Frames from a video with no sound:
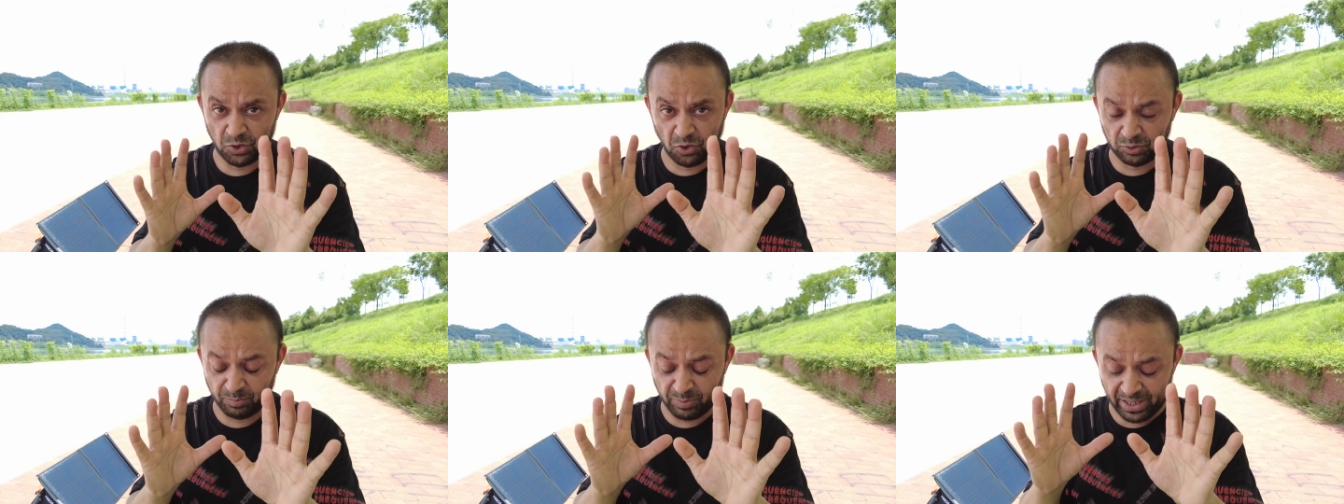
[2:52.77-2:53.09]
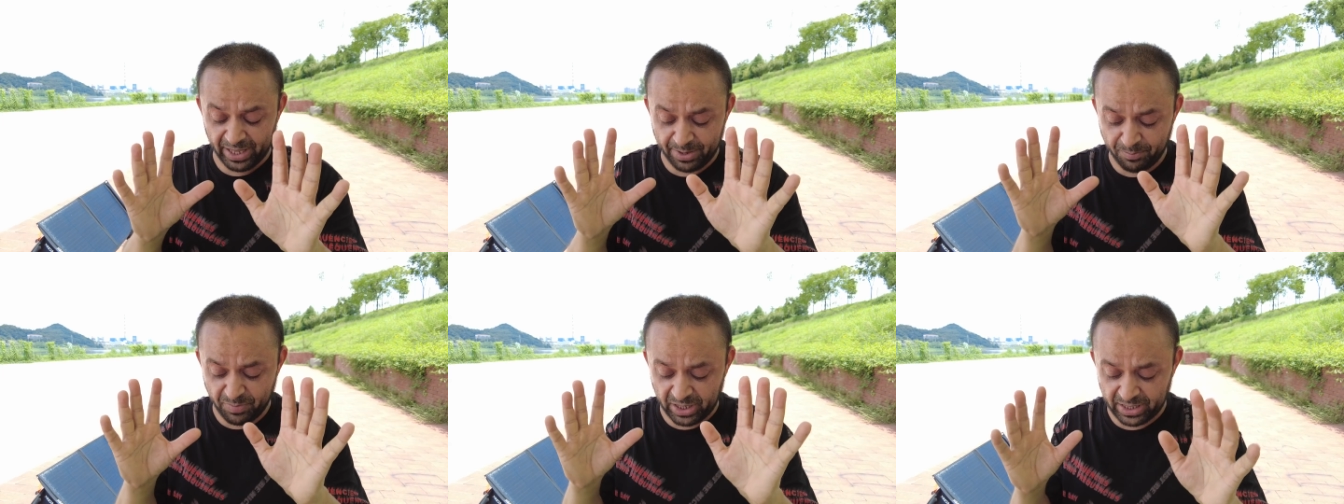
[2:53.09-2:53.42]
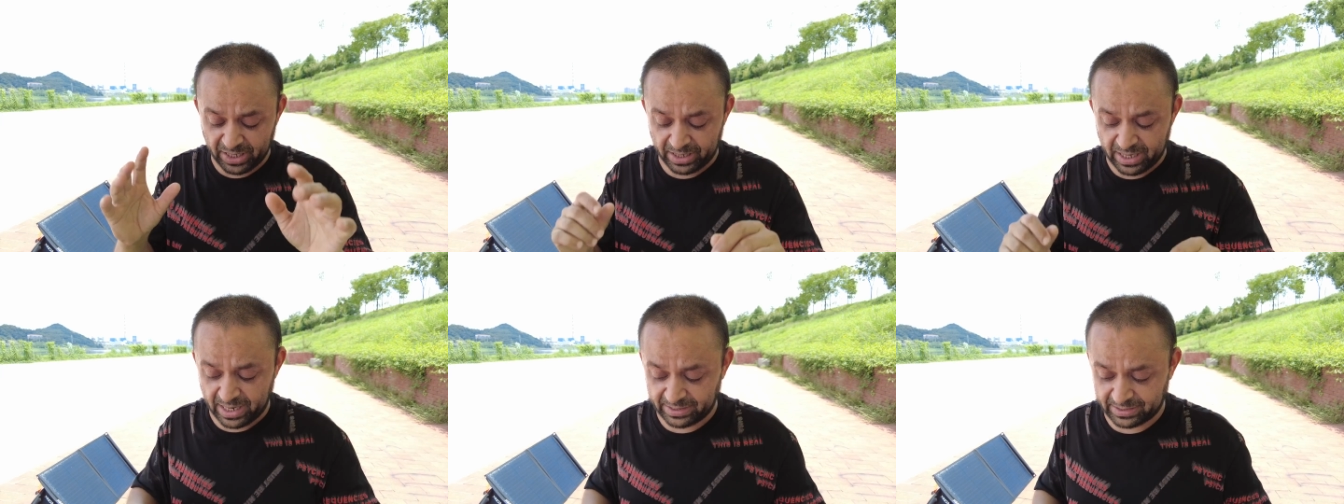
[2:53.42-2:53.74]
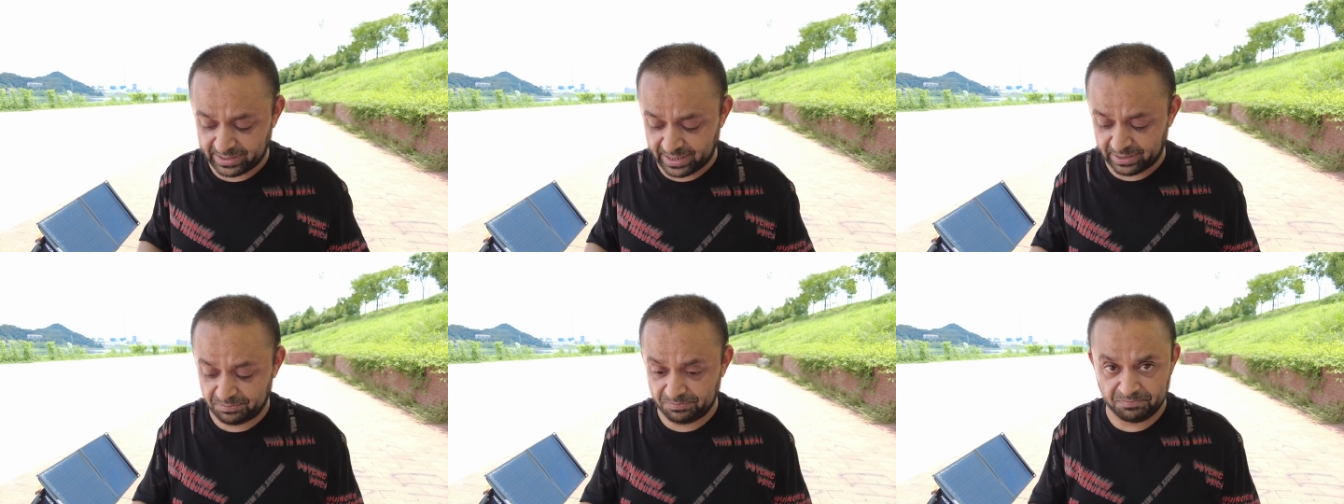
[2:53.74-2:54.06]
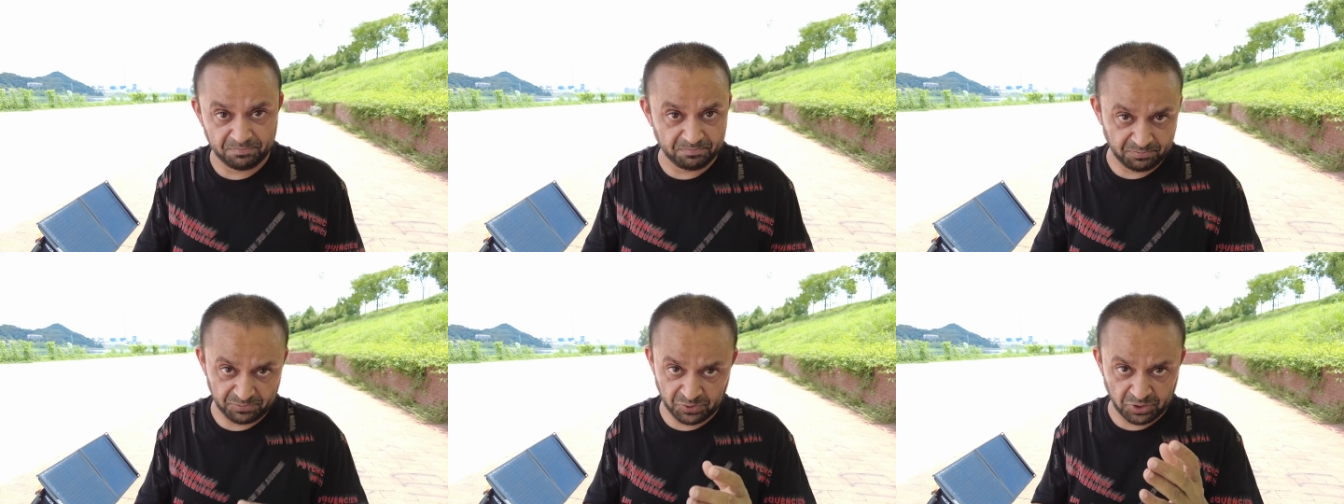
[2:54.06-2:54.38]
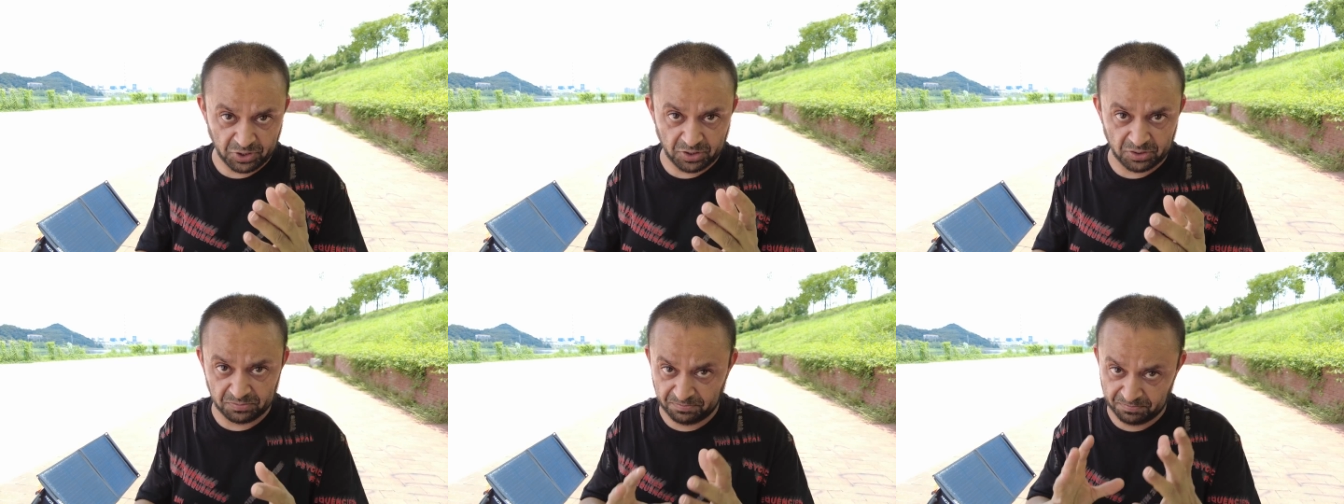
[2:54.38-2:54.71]
Don't blame me that I said, you
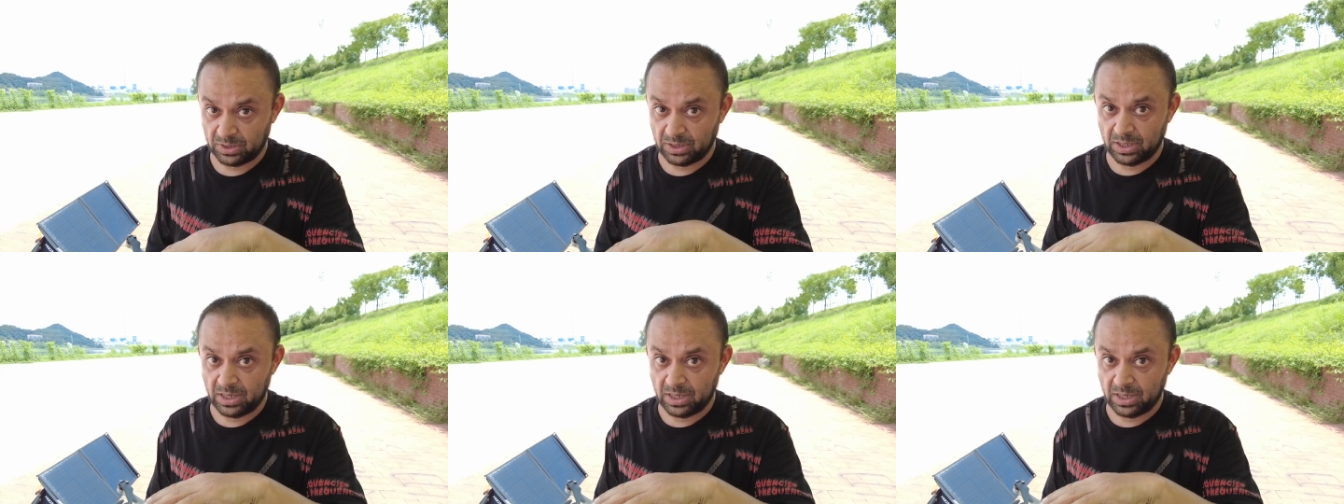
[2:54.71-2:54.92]
know,